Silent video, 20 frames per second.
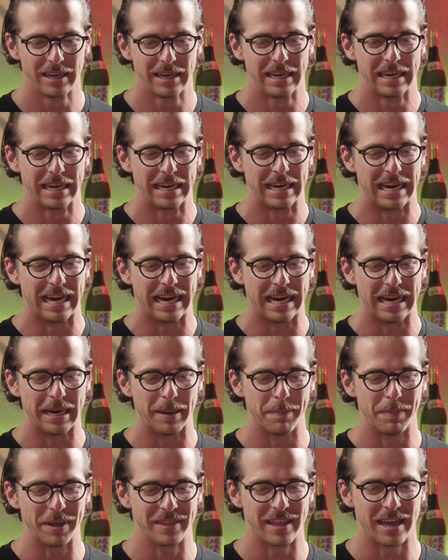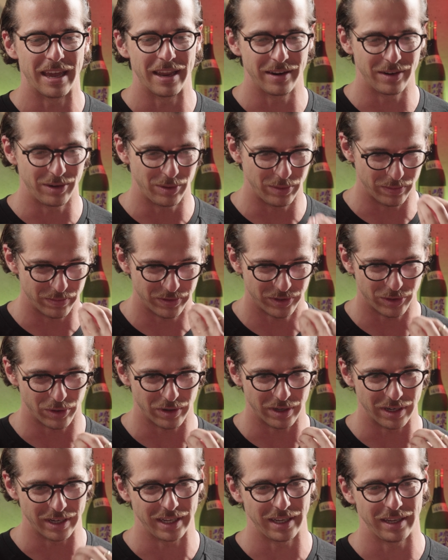but then you
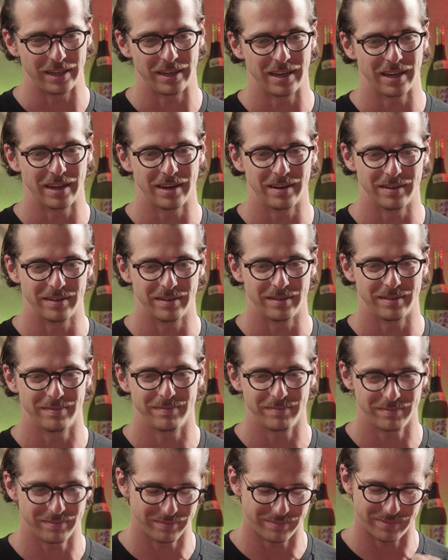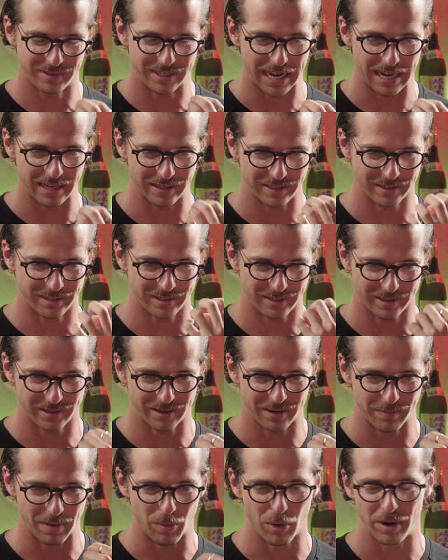certainly can taste
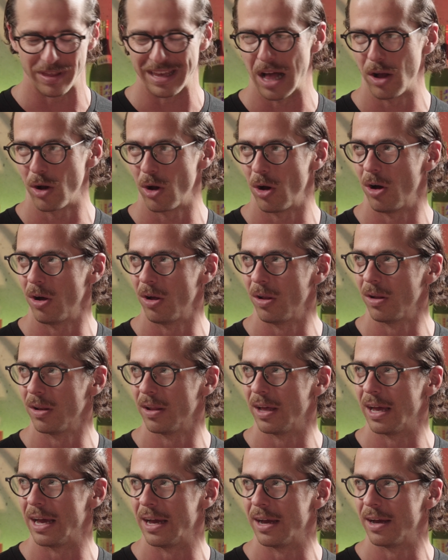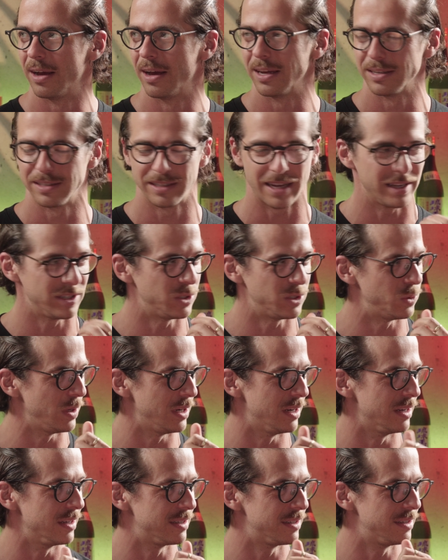a bit more of the alcohol as that
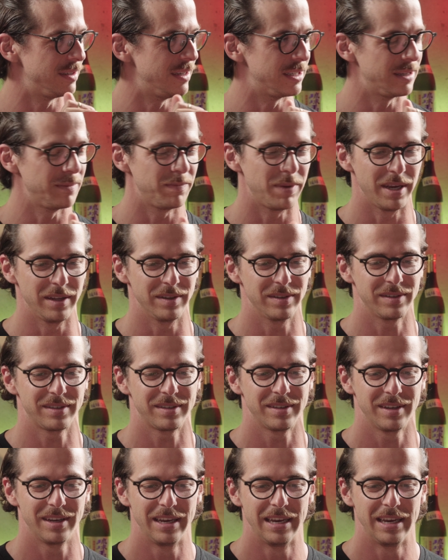sweetness dissipates.